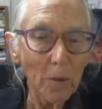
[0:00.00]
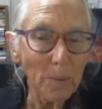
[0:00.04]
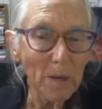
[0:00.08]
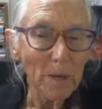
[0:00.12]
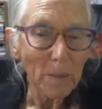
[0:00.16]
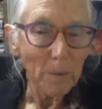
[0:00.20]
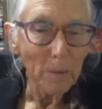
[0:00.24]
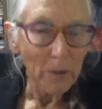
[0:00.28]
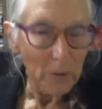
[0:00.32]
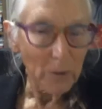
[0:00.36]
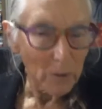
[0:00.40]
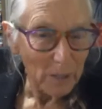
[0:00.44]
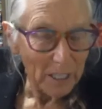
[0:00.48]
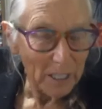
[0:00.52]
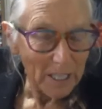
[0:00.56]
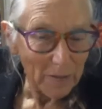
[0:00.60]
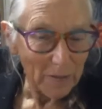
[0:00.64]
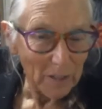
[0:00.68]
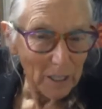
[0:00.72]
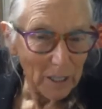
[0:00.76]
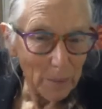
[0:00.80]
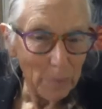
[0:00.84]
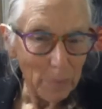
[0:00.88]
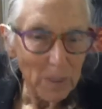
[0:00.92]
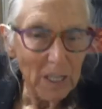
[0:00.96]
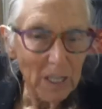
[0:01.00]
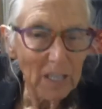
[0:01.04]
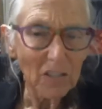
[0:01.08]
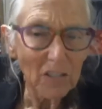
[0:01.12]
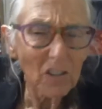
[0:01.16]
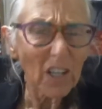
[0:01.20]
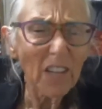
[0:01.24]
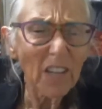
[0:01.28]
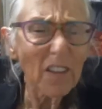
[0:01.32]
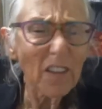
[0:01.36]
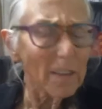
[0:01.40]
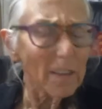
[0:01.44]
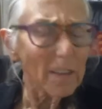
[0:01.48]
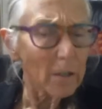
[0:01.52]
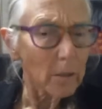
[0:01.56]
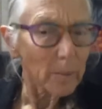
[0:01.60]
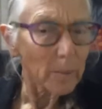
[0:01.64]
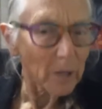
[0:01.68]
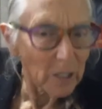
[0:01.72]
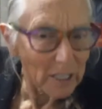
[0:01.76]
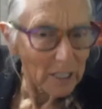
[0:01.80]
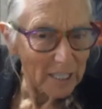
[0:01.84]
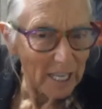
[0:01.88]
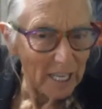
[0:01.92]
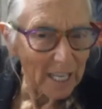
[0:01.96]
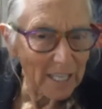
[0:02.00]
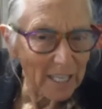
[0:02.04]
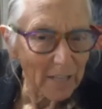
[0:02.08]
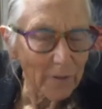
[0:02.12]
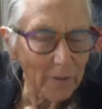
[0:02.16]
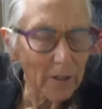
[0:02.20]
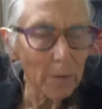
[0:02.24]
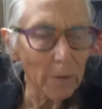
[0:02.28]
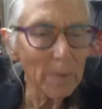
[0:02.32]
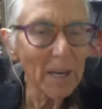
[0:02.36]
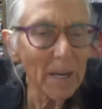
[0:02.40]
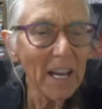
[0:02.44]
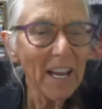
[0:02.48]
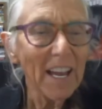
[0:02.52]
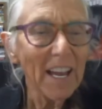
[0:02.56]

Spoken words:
people who are giving a pitch. I think there are about 10 of them,